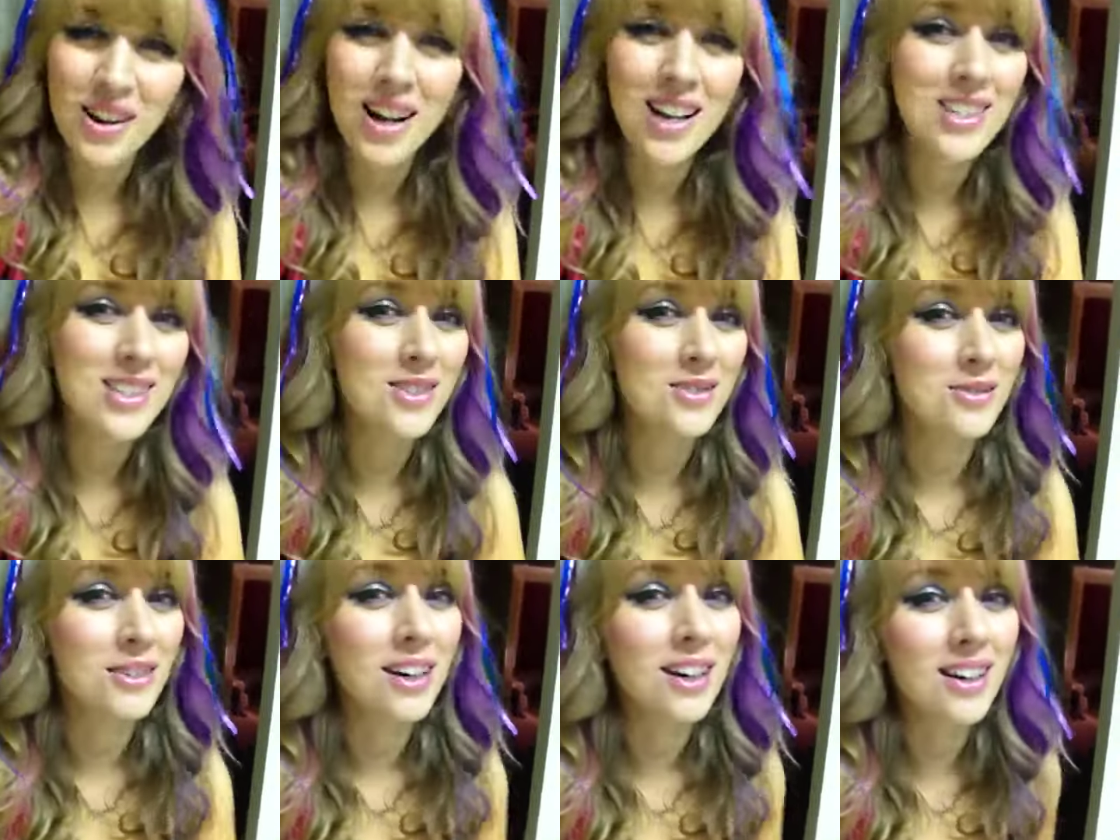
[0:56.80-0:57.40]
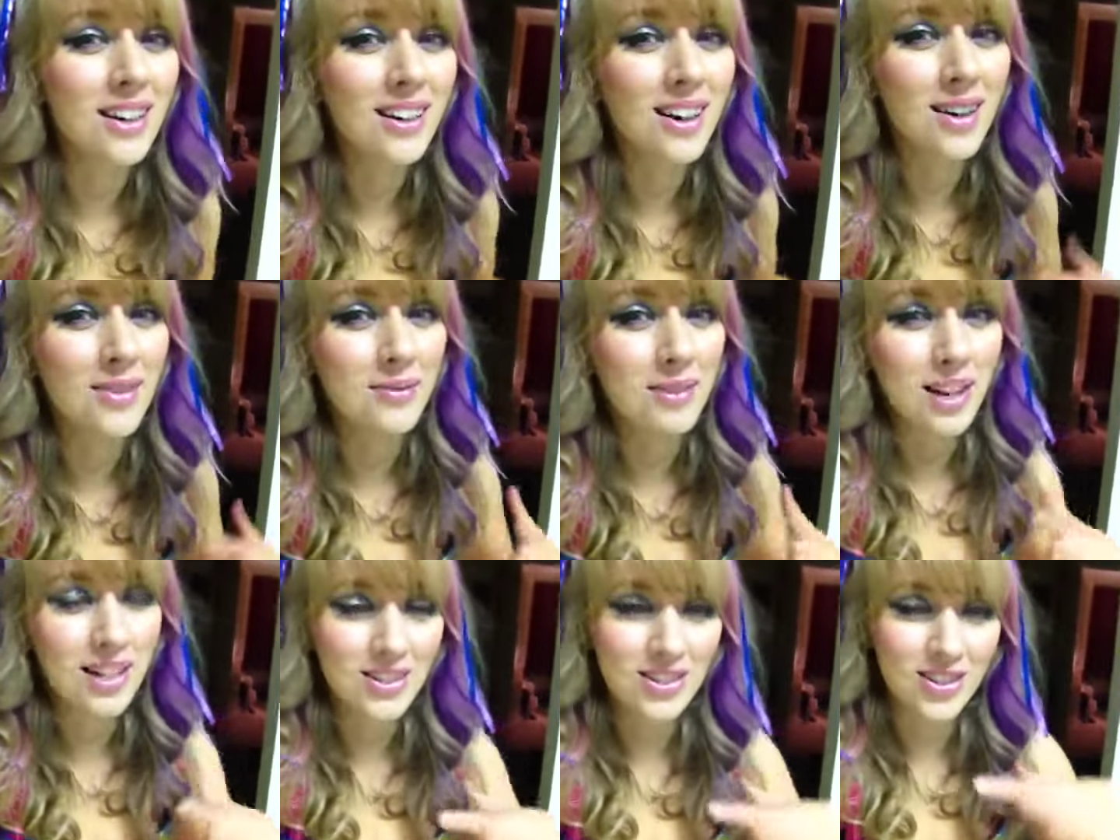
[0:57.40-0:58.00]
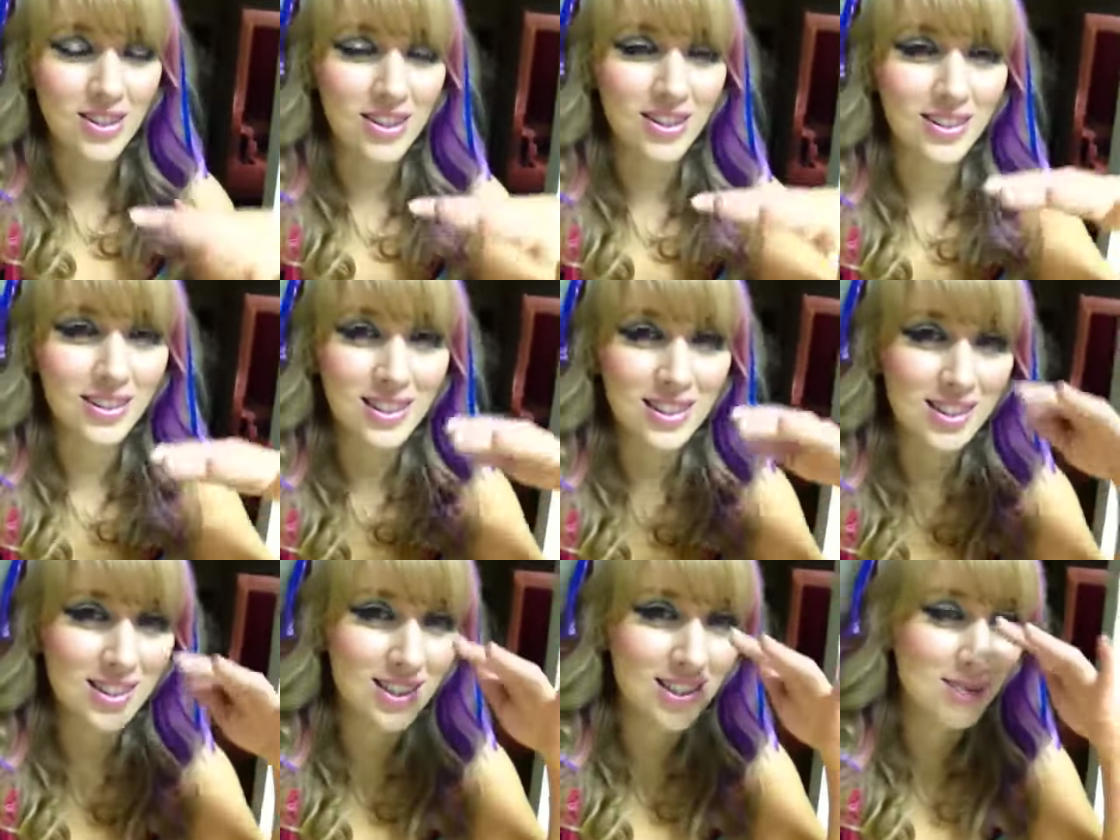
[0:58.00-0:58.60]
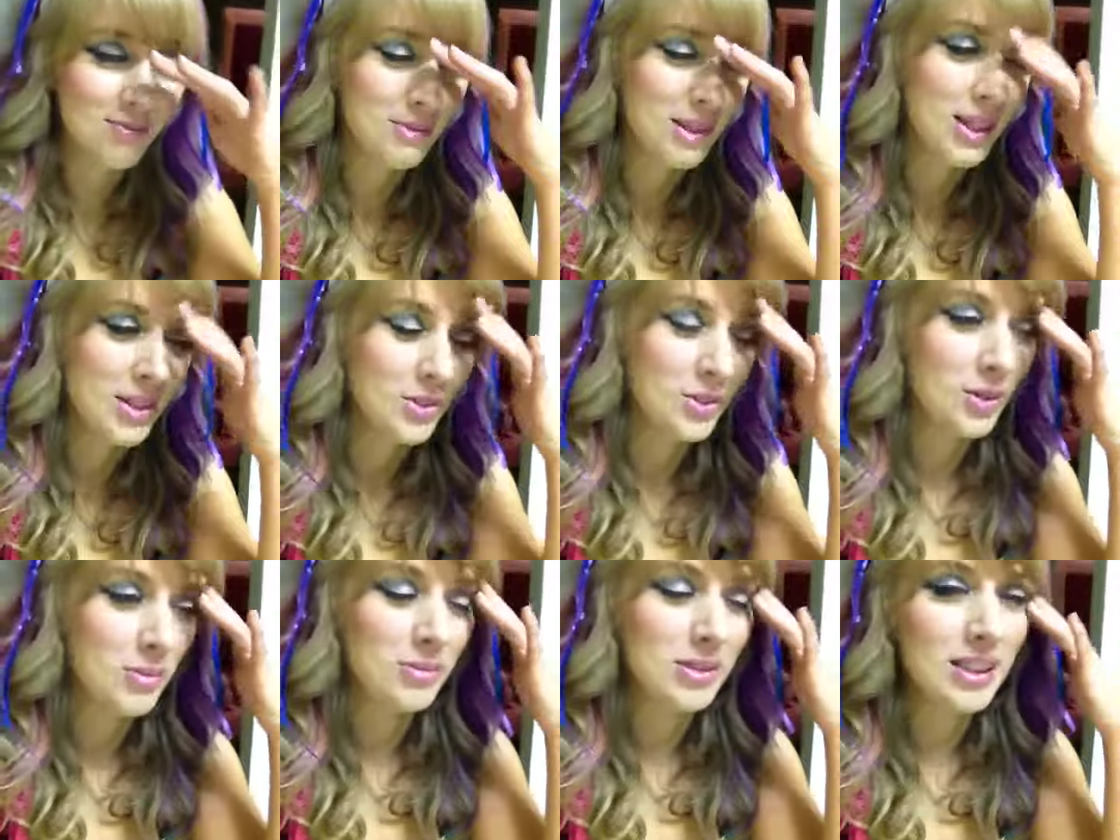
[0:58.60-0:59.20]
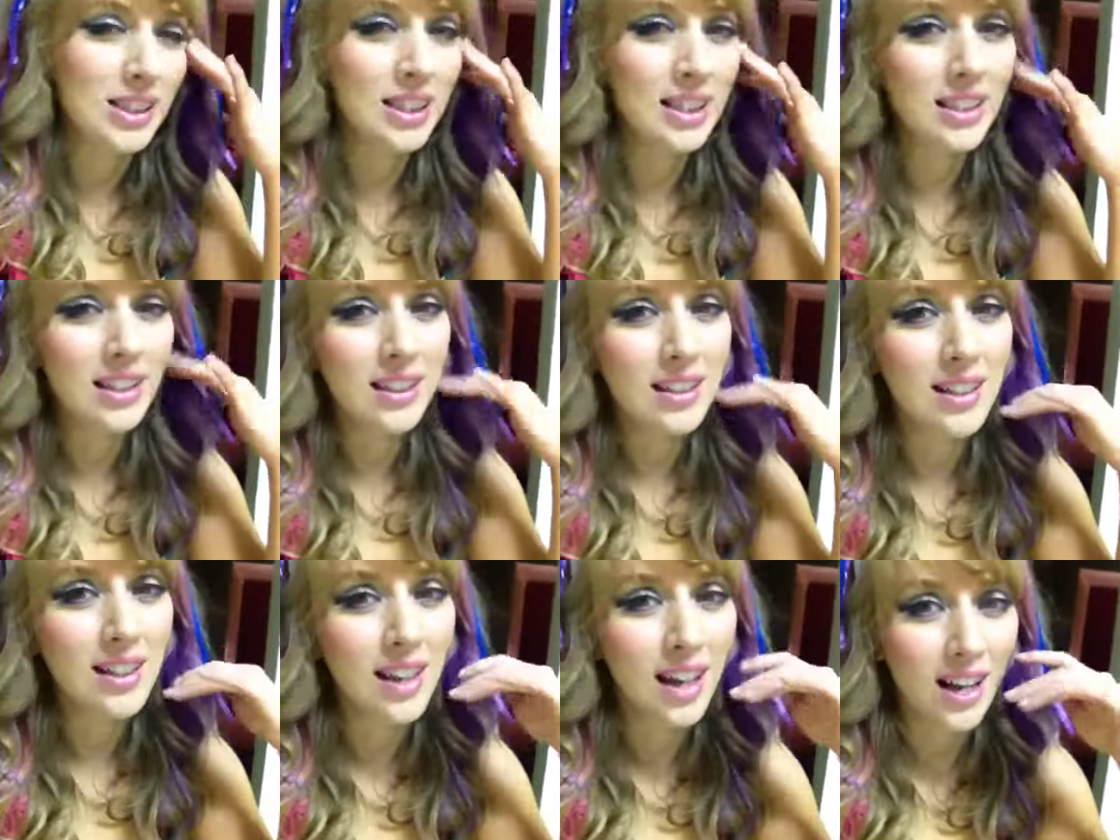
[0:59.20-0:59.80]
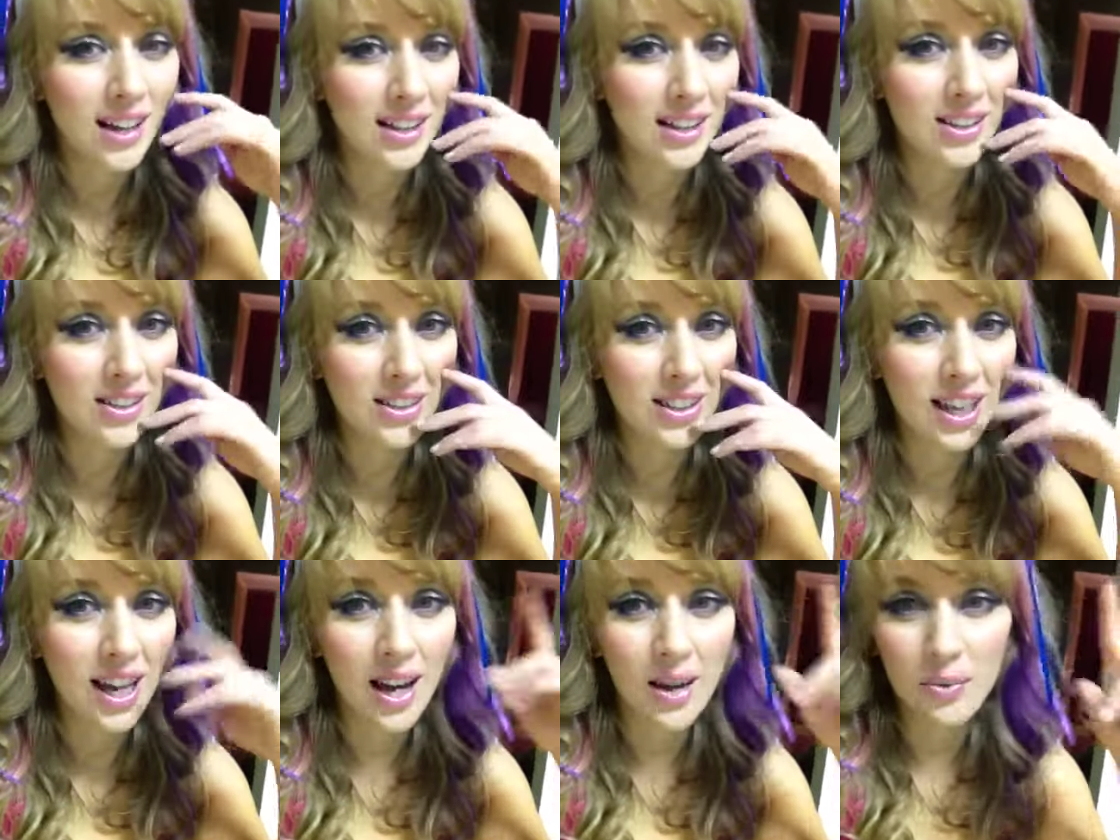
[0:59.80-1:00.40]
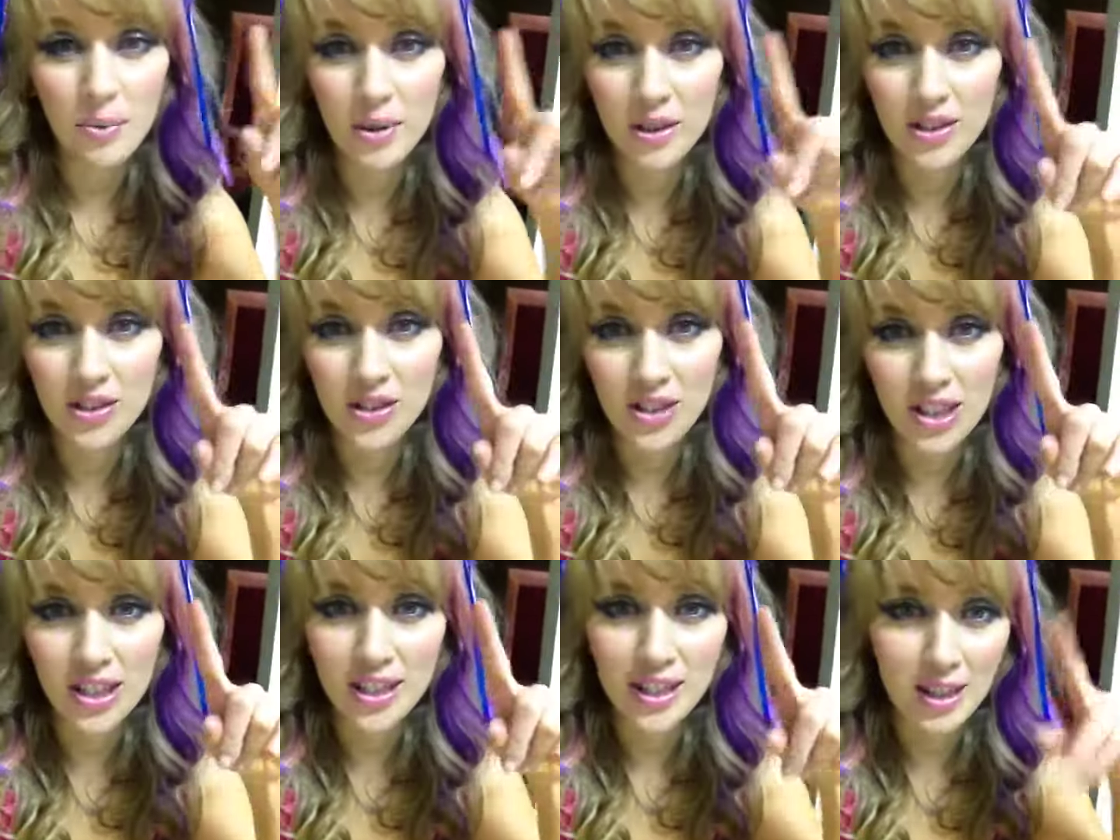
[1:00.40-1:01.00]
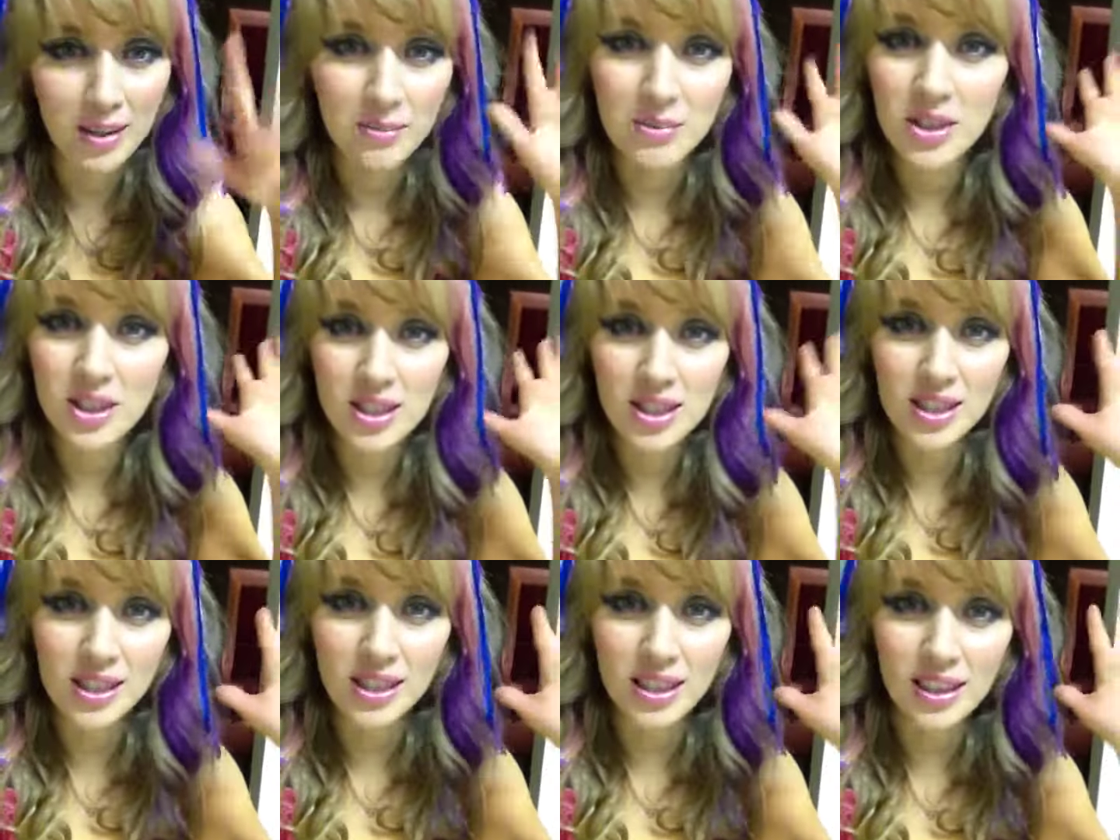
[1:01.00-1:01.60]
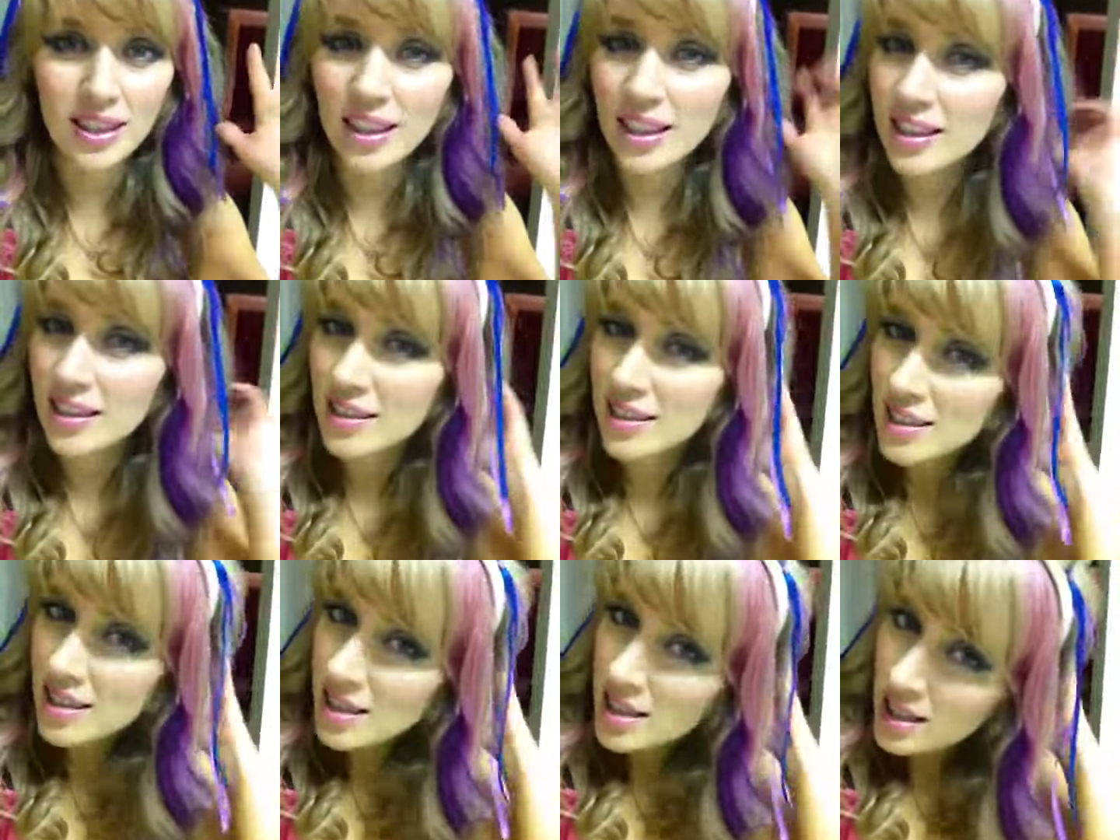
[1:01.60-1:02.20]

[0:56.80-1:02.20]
I swear I'm not drunk. This is me normally. I literally had one drink. I'm just delirious.